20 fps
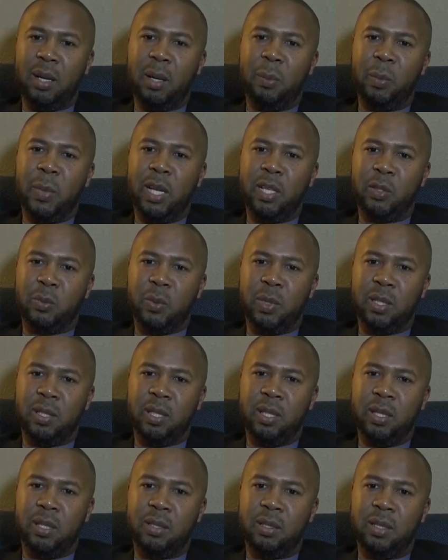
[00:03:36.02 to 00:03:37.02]
amazed
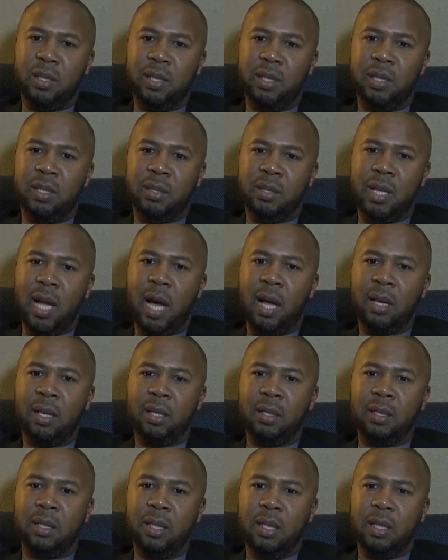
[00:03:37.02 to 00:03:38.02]
with his
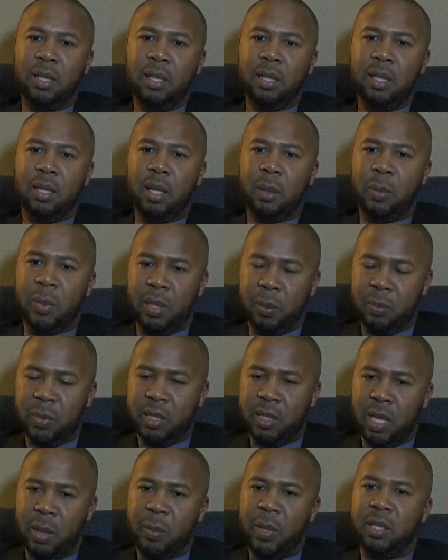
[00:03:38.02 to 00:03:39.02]
knowledge. You know, but
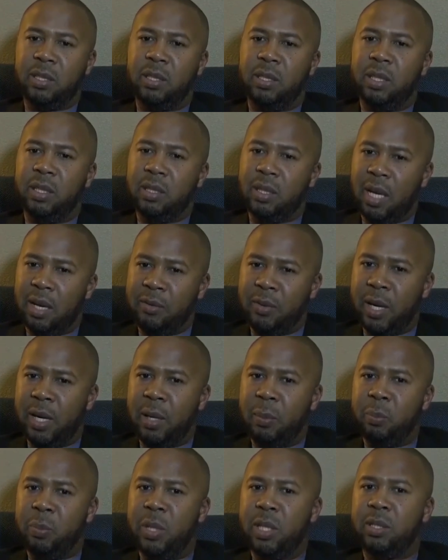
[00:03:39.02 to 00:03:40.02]
as I mentioned, he's not
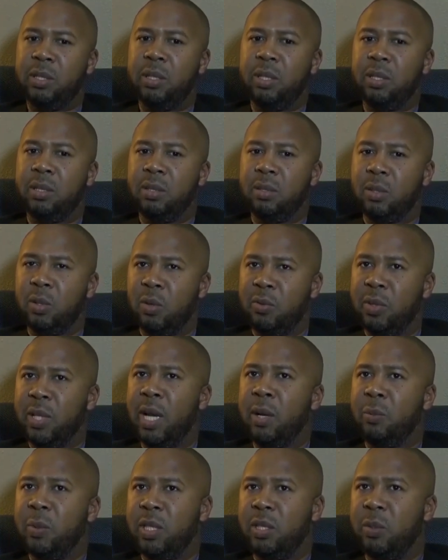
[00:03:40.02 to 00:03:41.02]
very ambitious, and so for
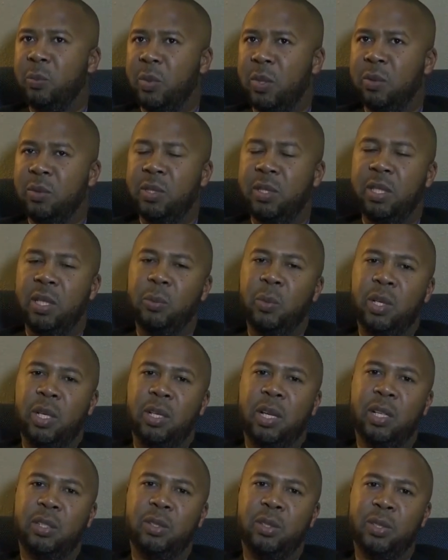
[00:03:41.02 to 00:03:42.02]
that reason, we don't see him on a
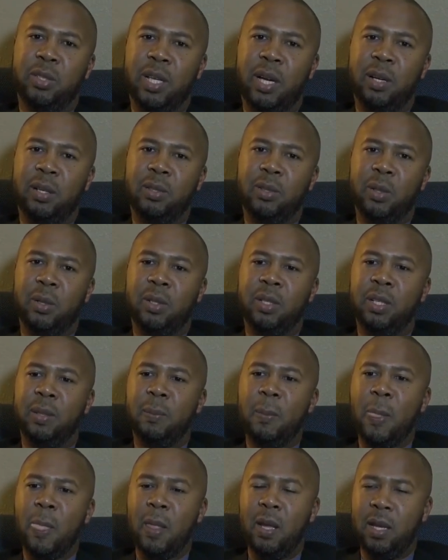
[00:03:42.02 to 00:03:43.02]
lecture circuit.
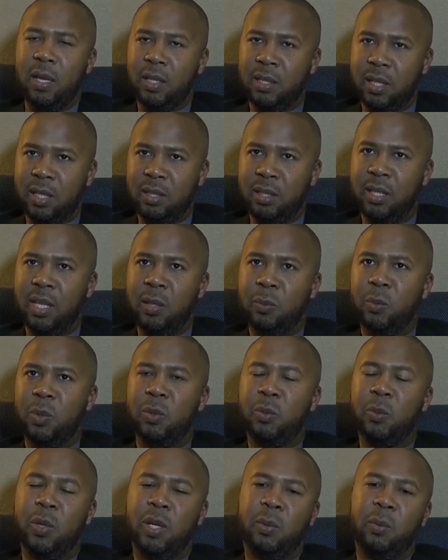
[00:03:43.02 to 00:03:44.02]
He's content
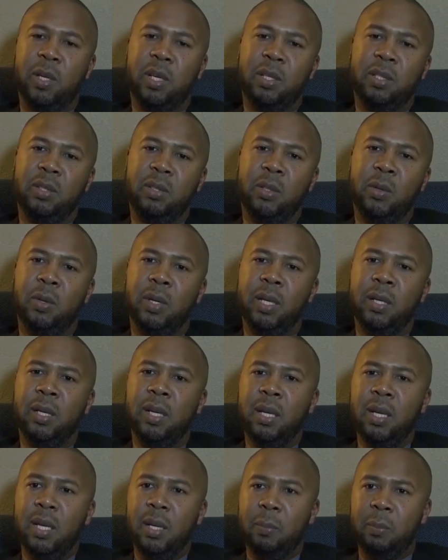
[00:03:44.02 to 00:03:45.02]
with what he's doing,
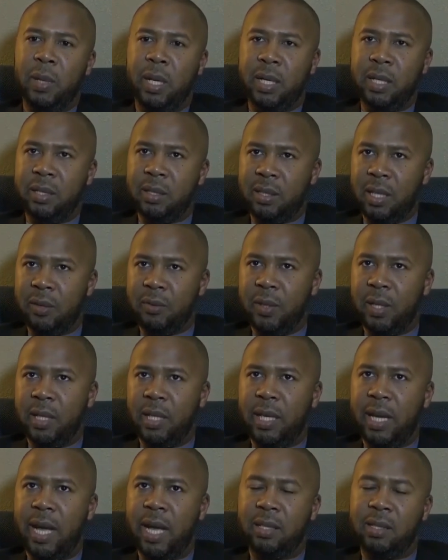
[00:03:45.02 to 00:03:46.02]
but he
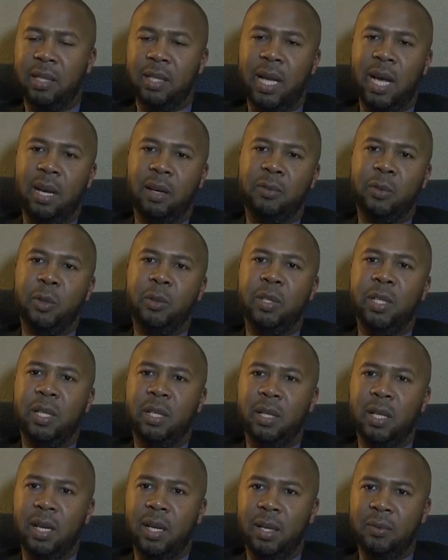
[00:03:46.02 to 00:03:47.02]
definitely has a lot of
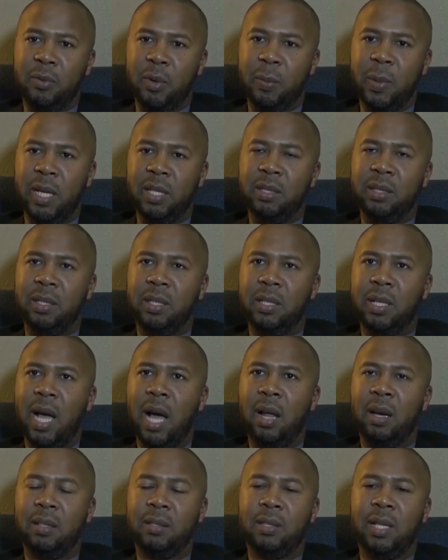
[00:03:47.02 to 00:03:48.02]
unique information and
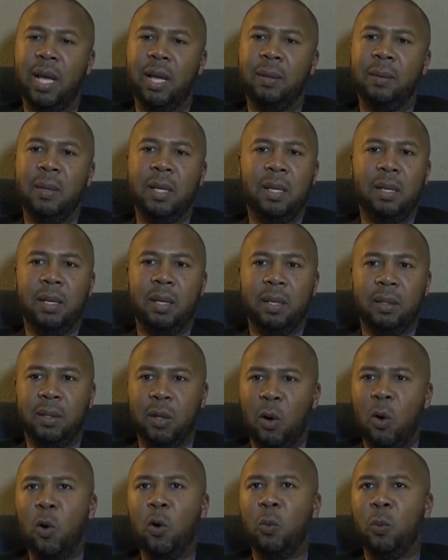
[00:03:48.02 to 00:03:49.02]
knowledge that
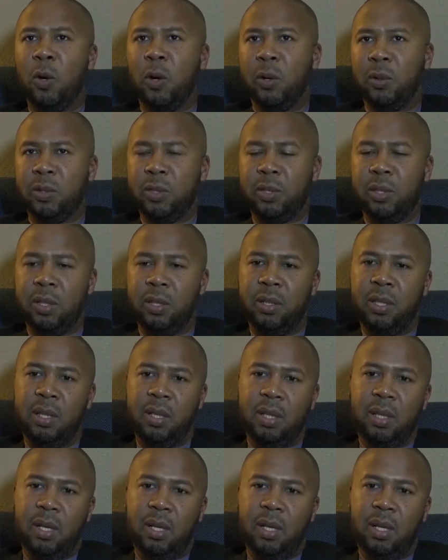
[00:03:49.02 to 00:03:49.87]
the whole world should